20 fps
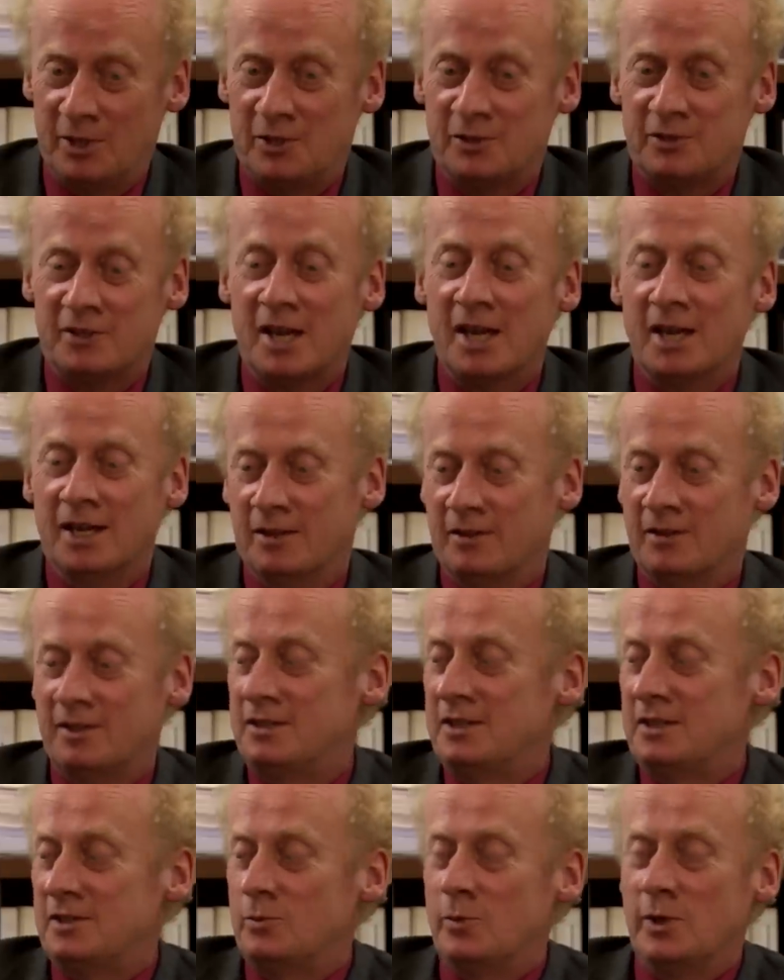Because
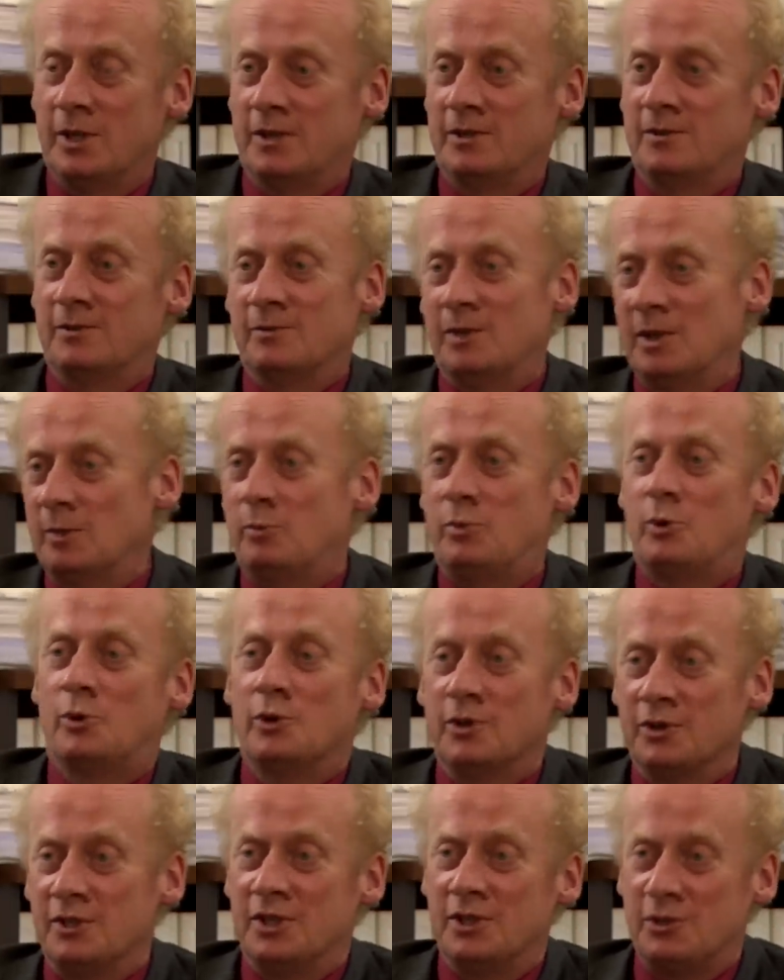this is one
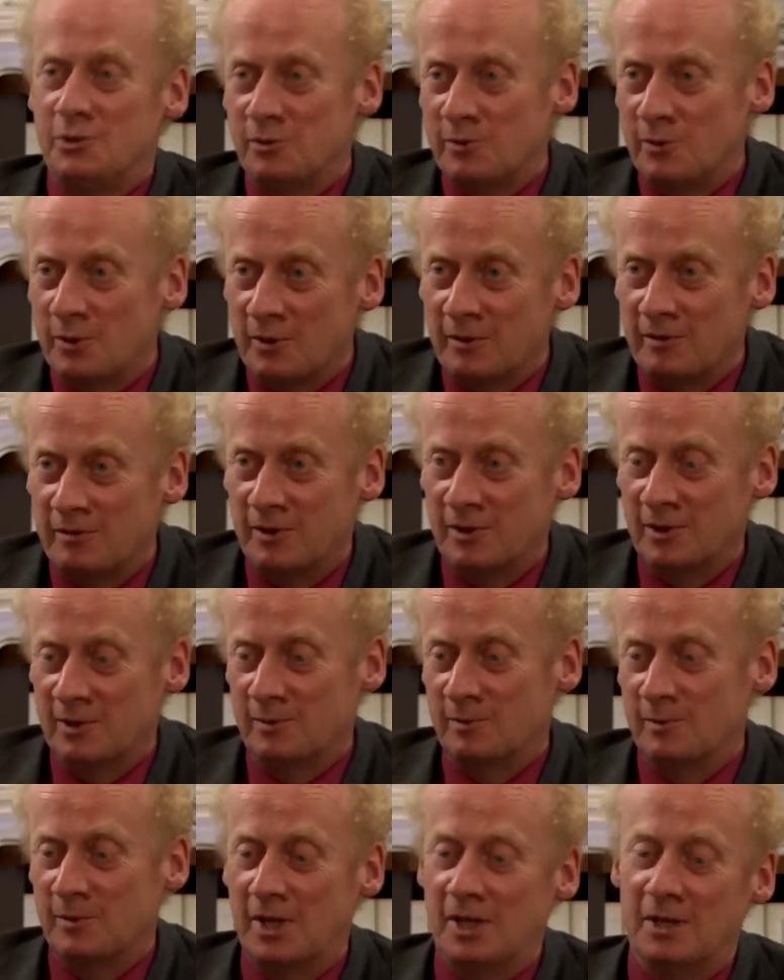important issue for the
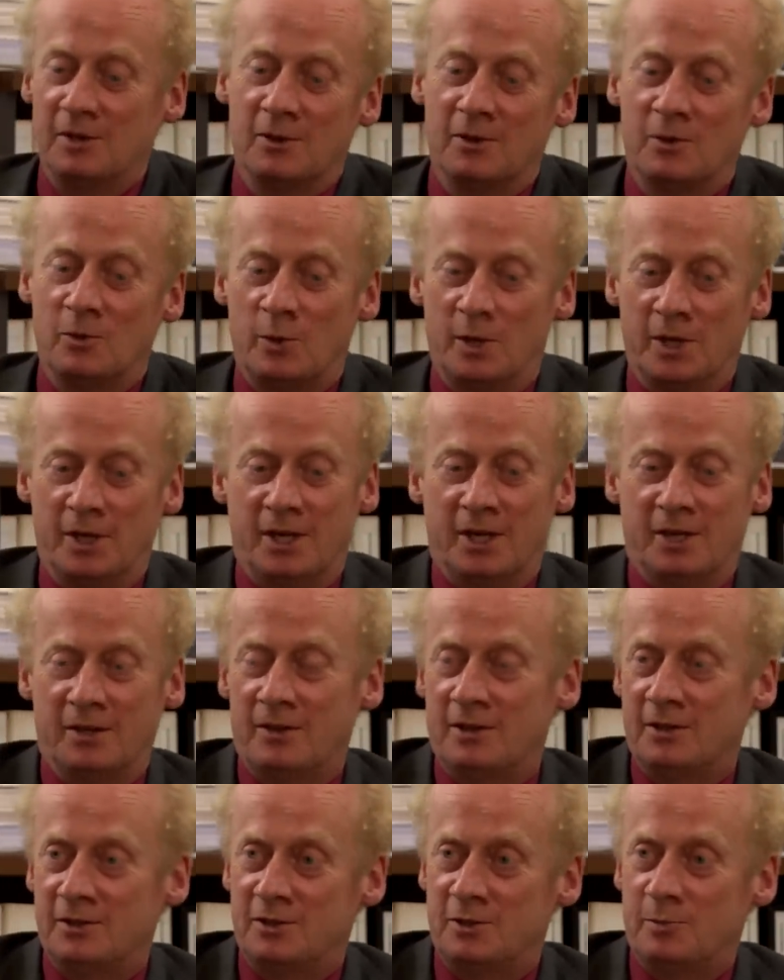film that on the one
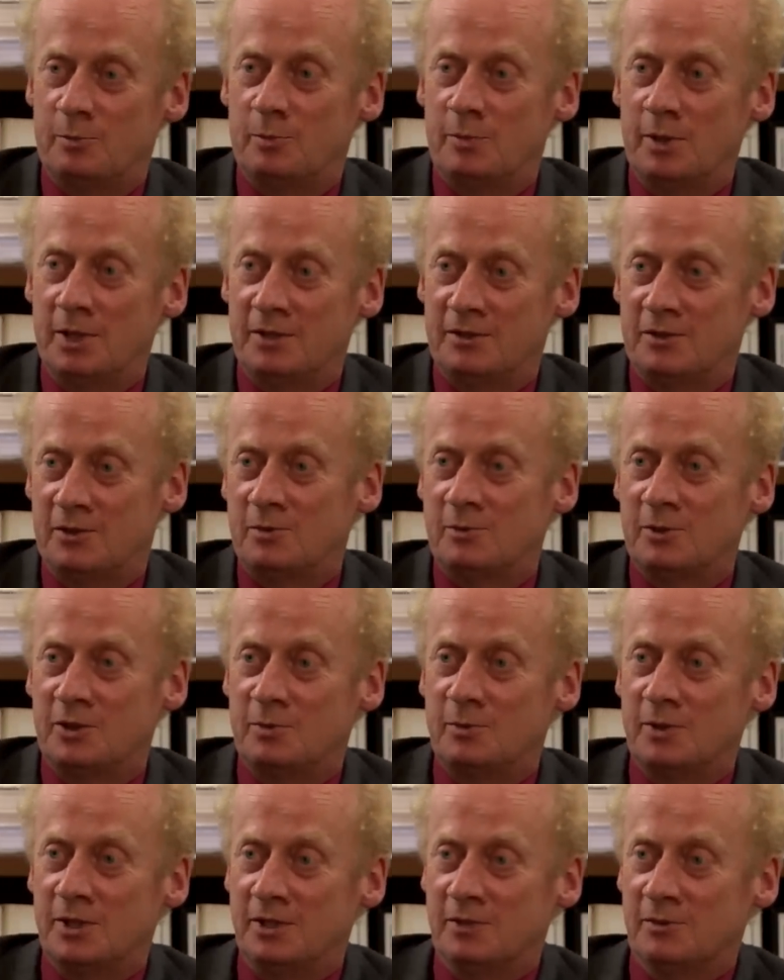hand there's spent so
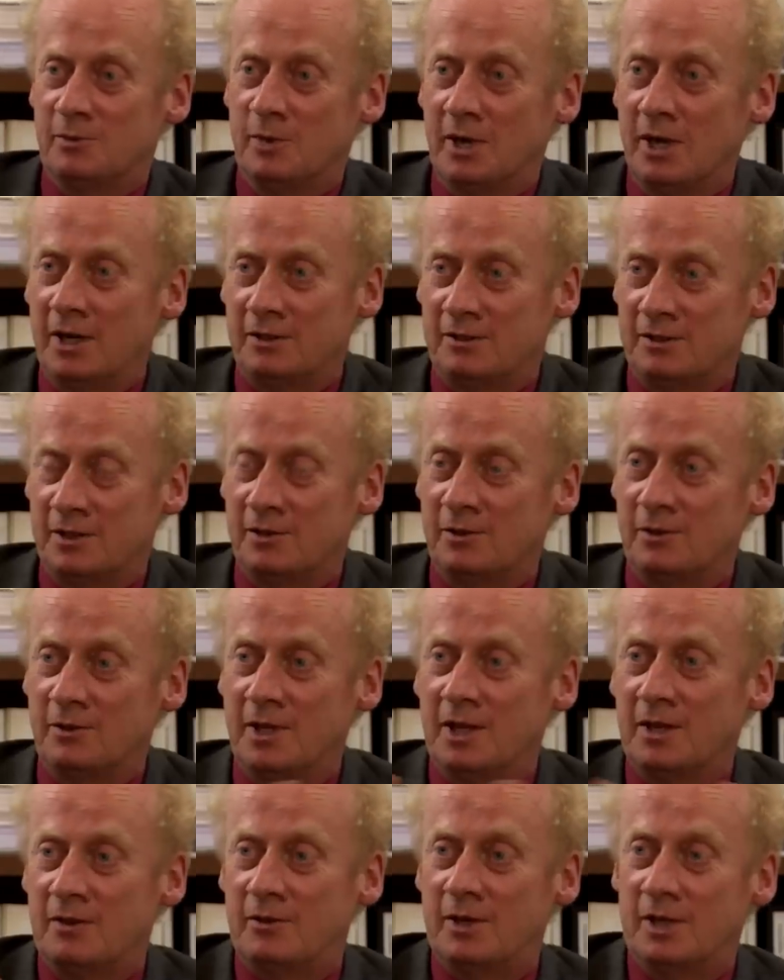much money on banks and on
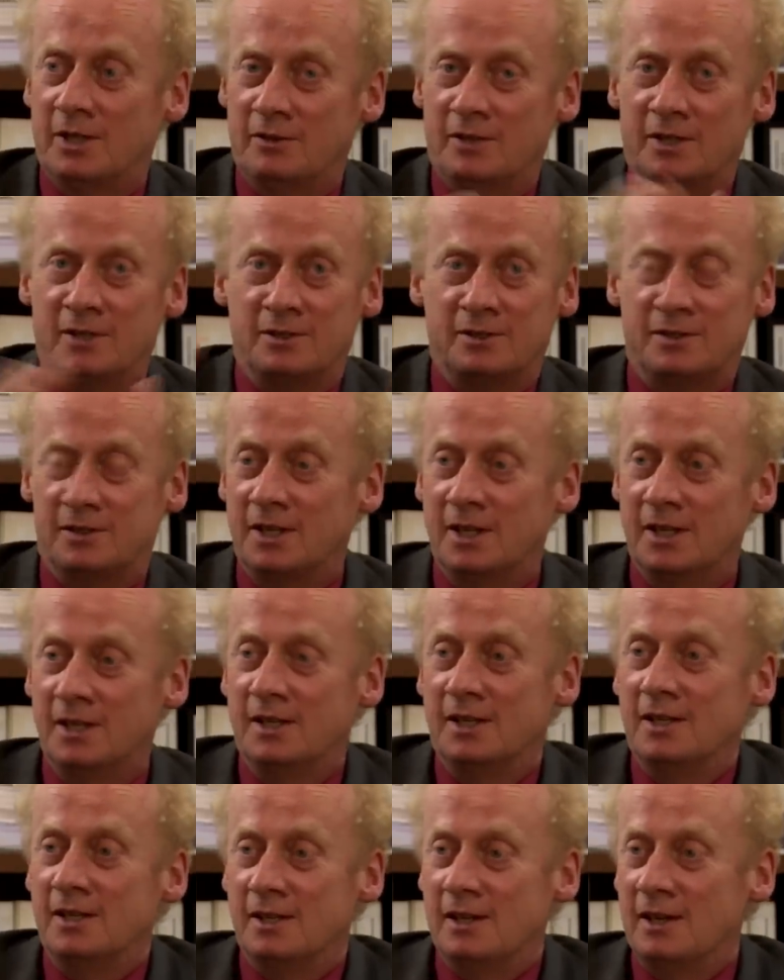the other hand there's
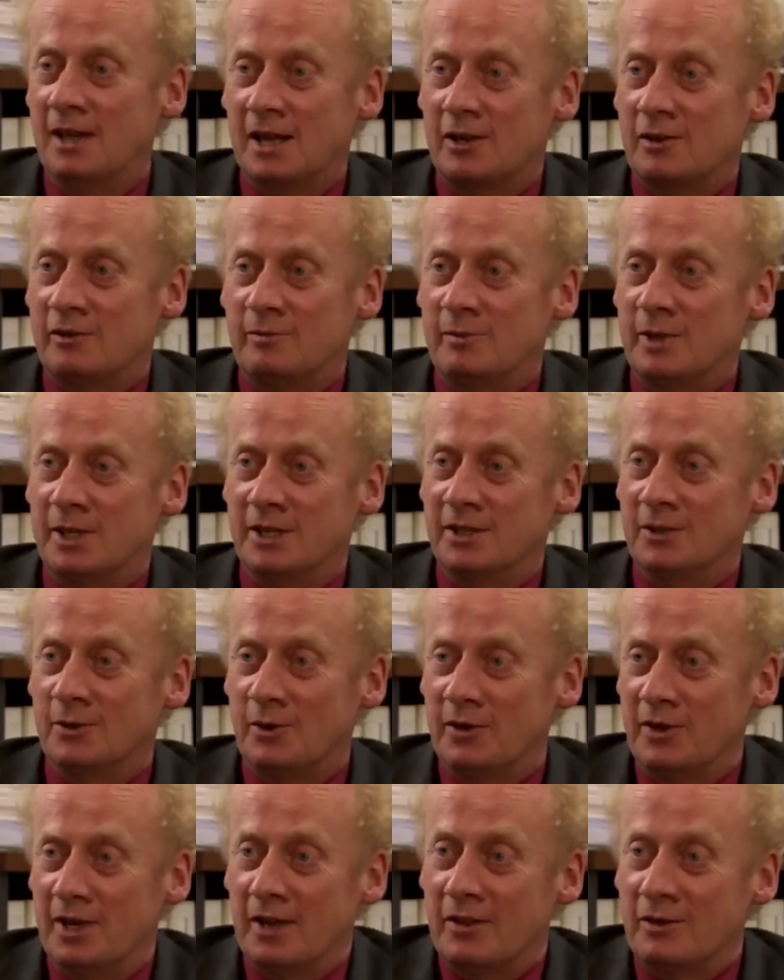lack of money in
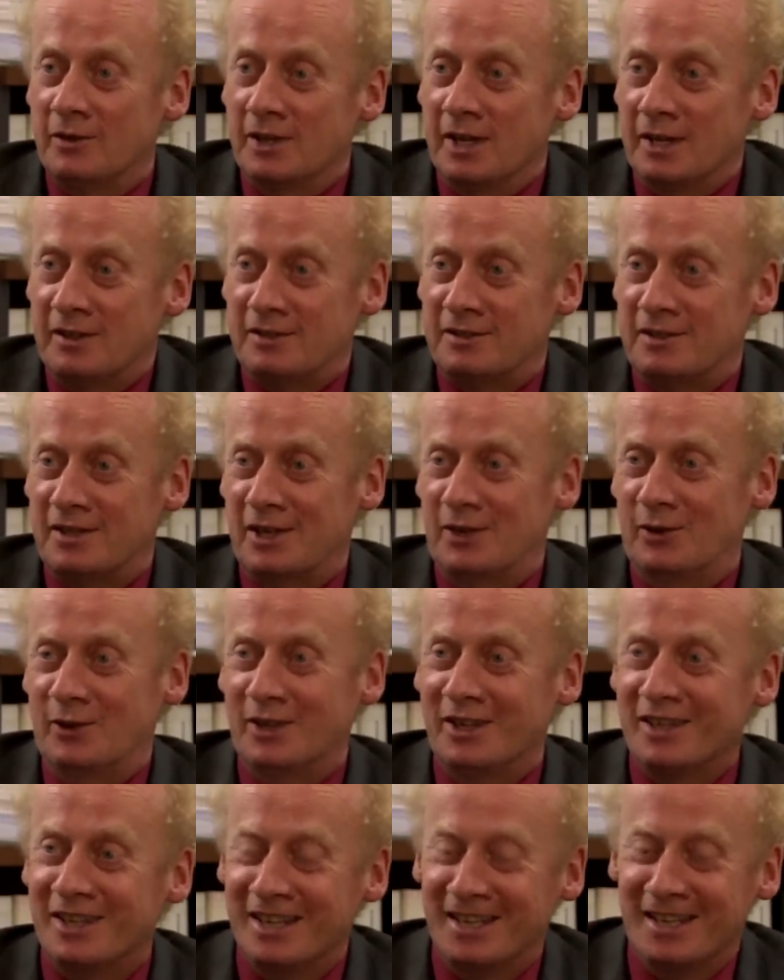all the other
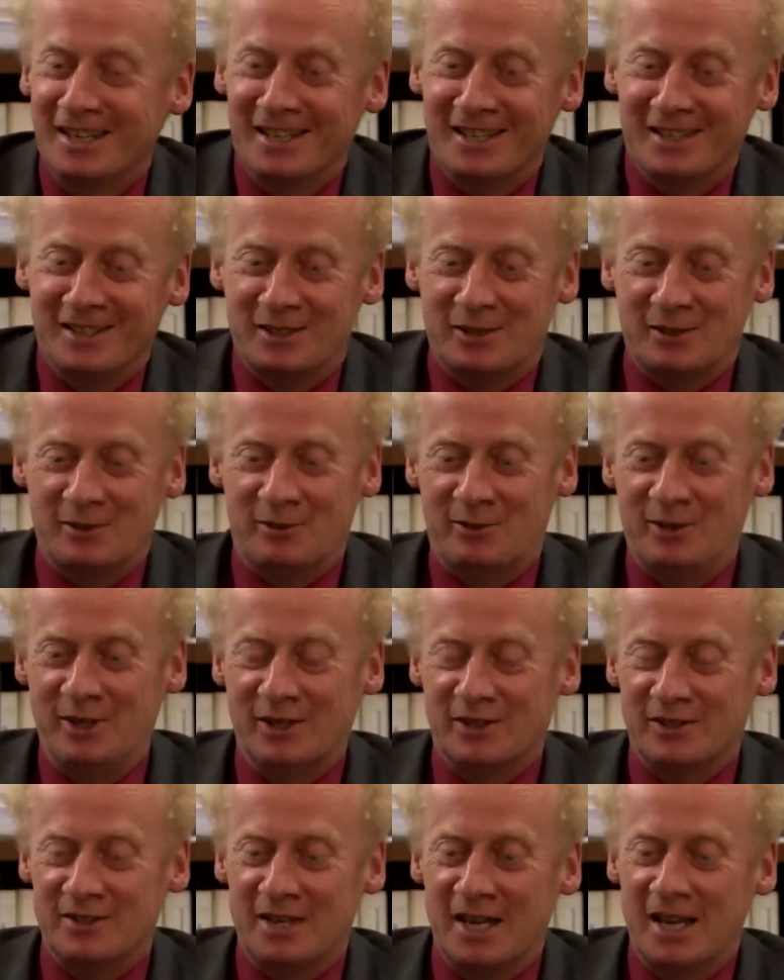necessary uh,
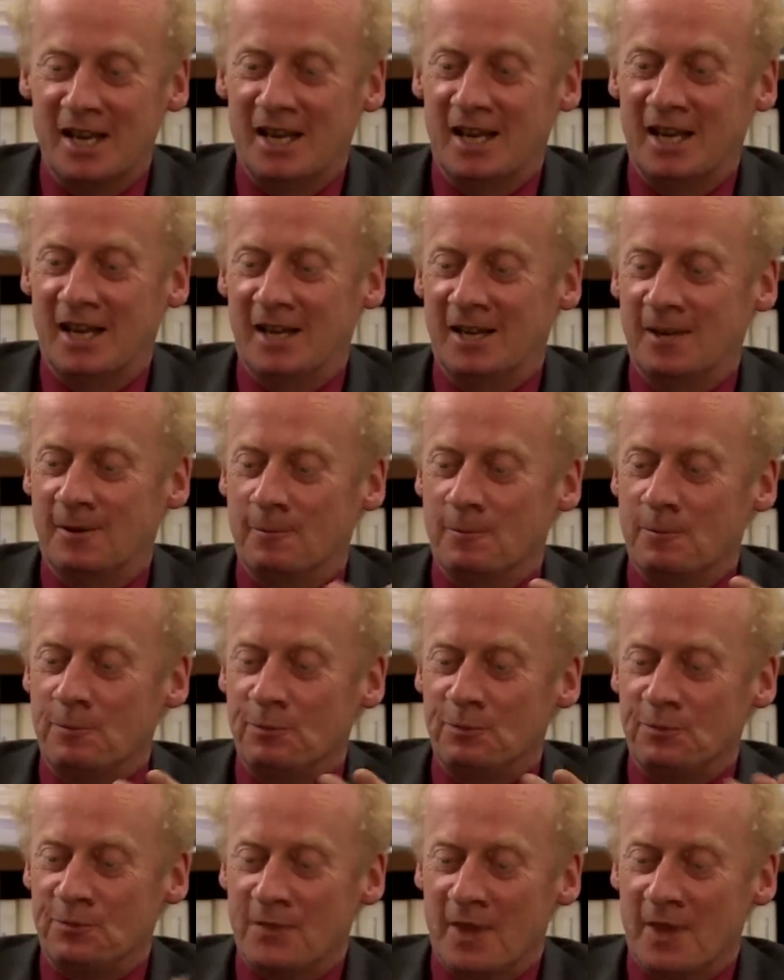fields. Um,